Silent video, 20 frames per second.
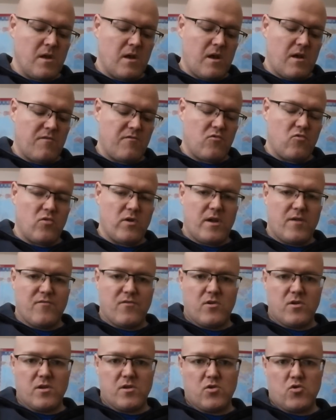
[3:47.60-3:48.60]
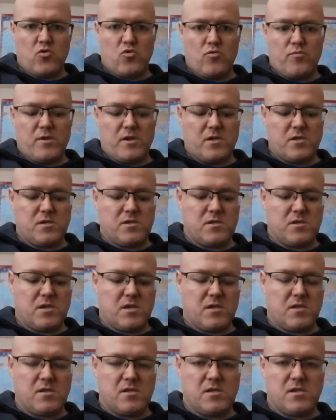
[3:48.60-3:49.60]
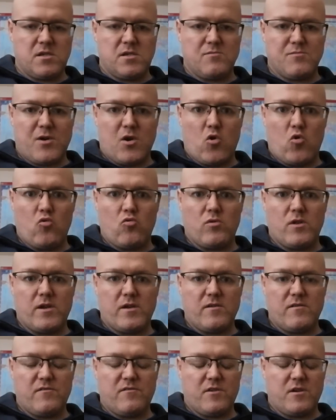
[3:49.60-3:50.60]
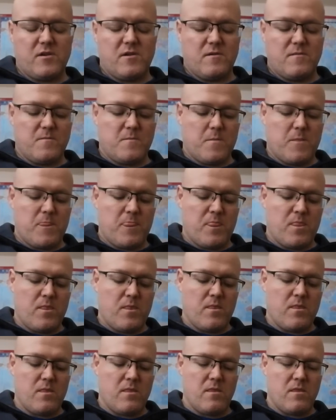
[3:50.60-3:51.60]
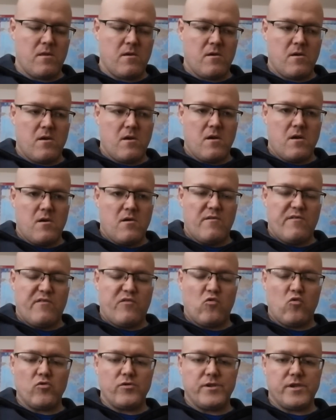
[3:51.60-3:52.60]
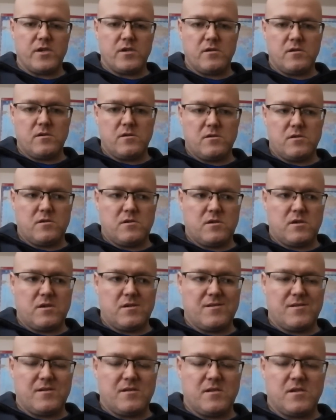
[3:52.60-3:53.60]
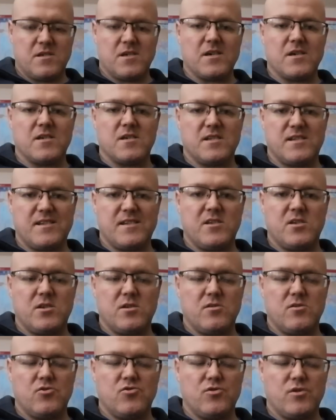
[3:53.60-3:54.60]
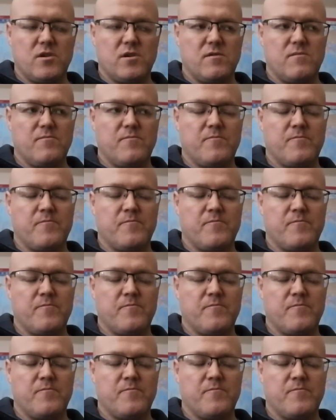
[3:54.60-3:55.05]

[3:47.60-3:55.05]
I've only ever had 2 prison sentences my whole life, right? 4 years and 16 years, right?